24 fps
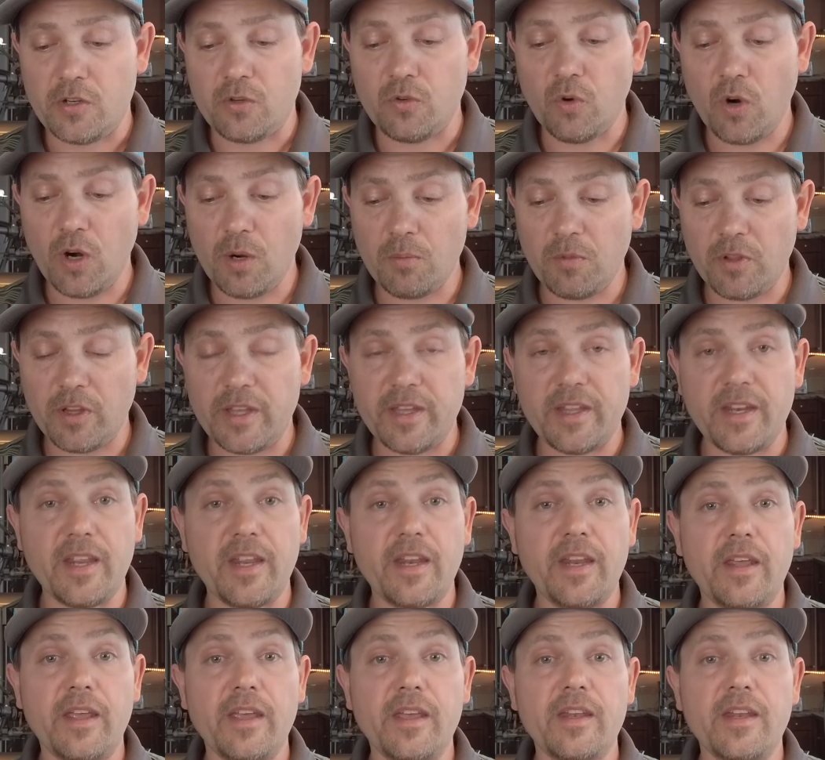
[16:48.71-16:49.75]
Normally
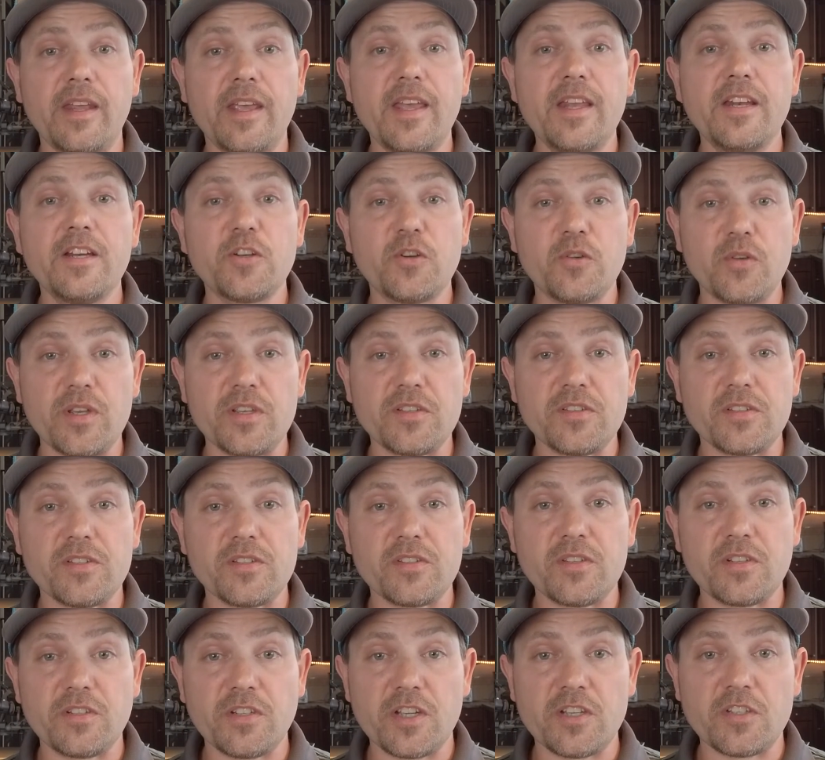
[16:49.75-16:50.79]
it
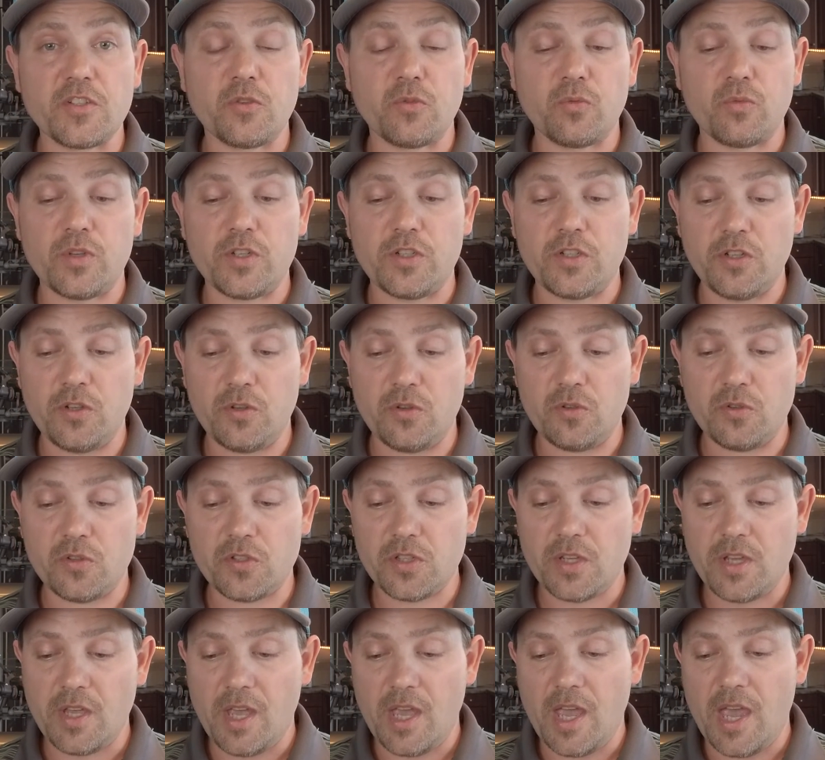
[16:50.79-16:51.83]
increases, it doesn't
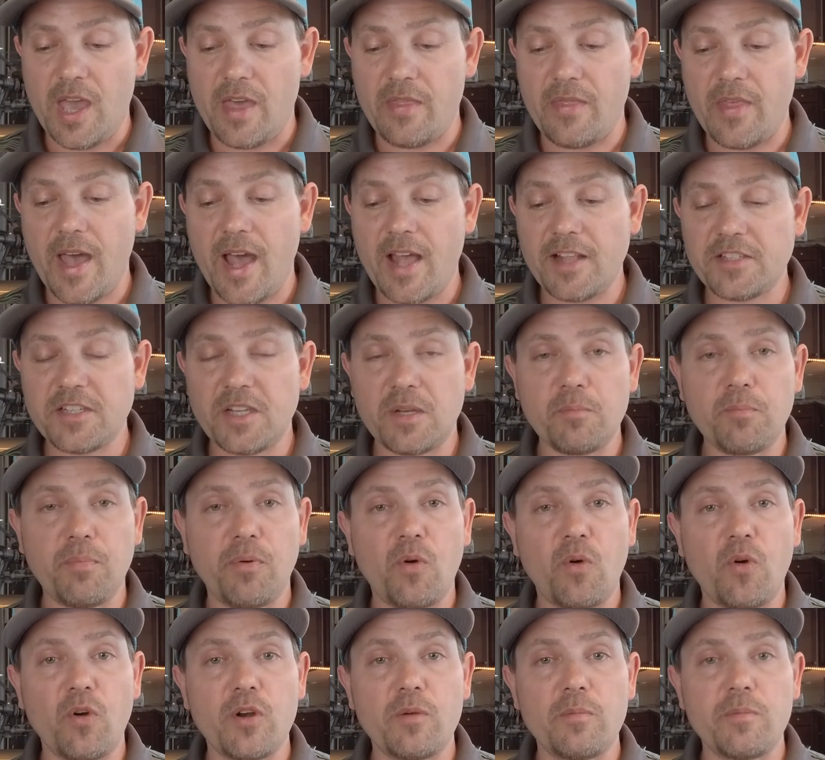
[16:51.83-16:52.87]
reduce, and that's
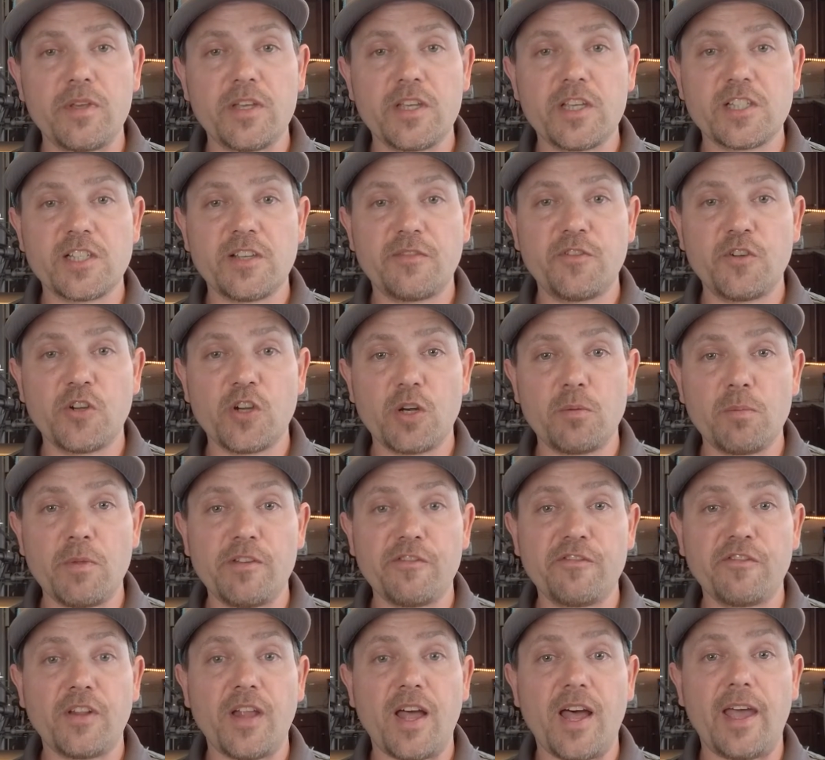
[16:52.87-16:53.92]
important because if you're going to be
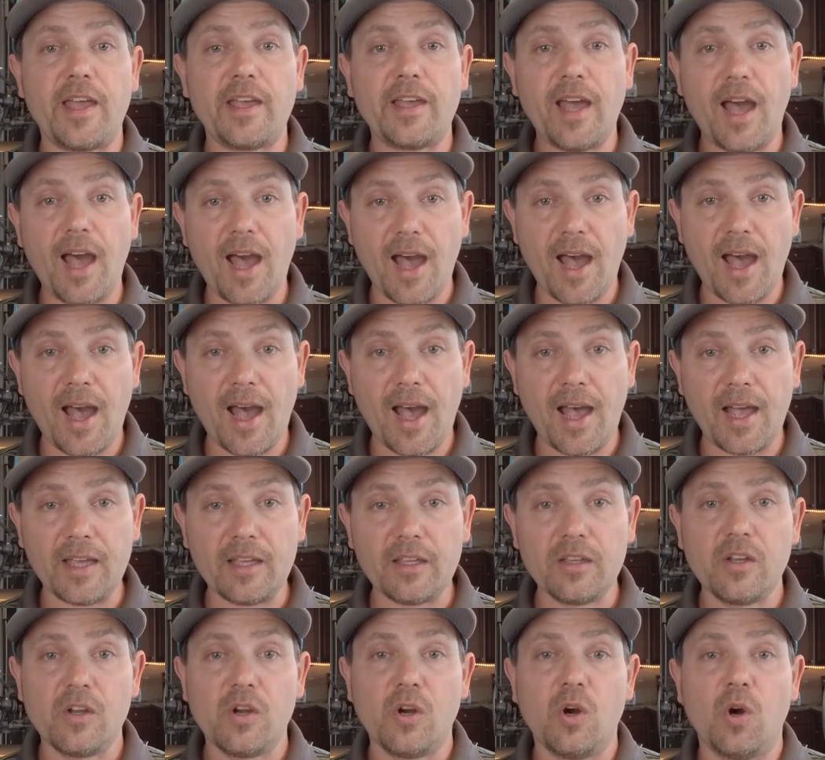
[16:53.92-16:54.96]
flying
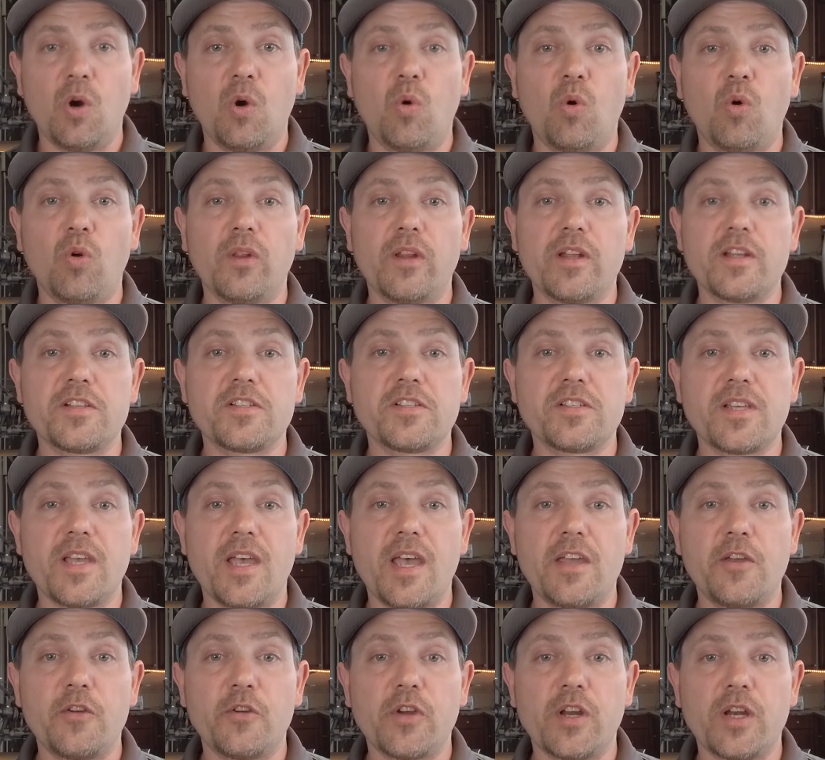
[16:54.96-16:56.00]
high, or let's
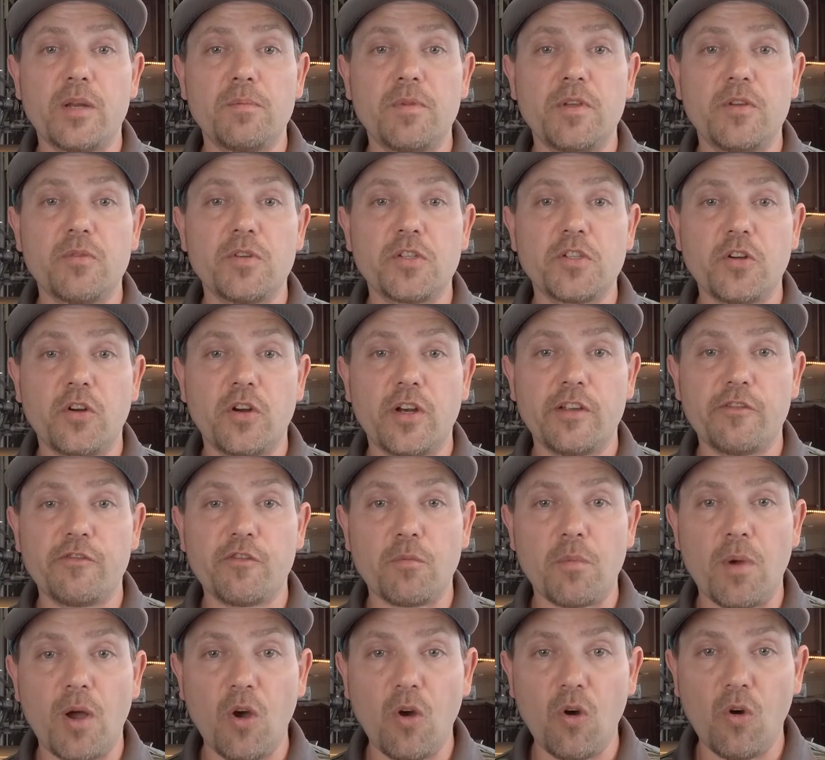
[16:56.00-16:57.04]
say you're going to be returning
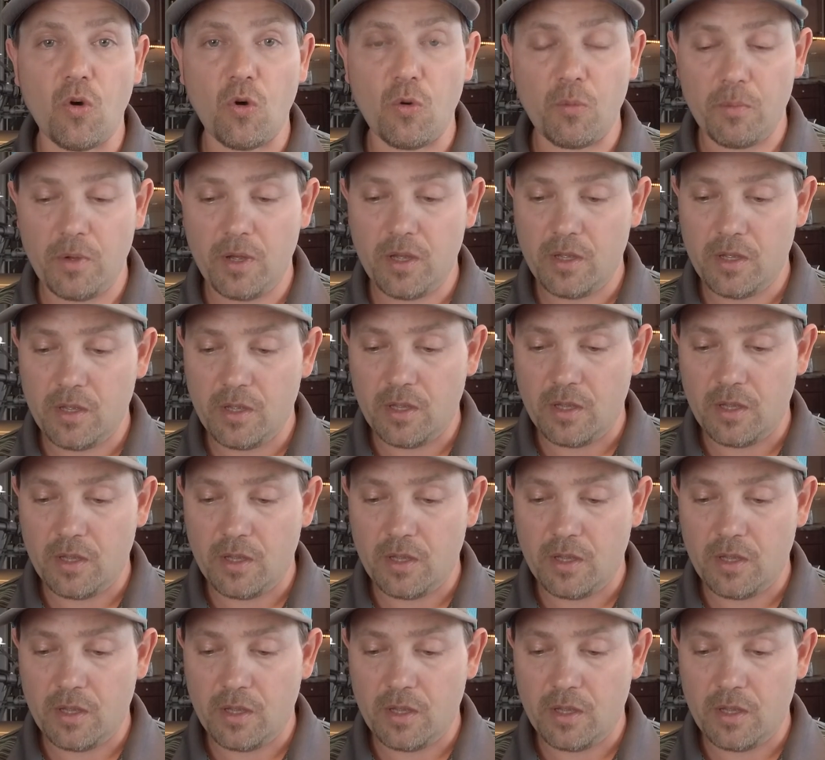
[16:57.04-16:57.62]
from home,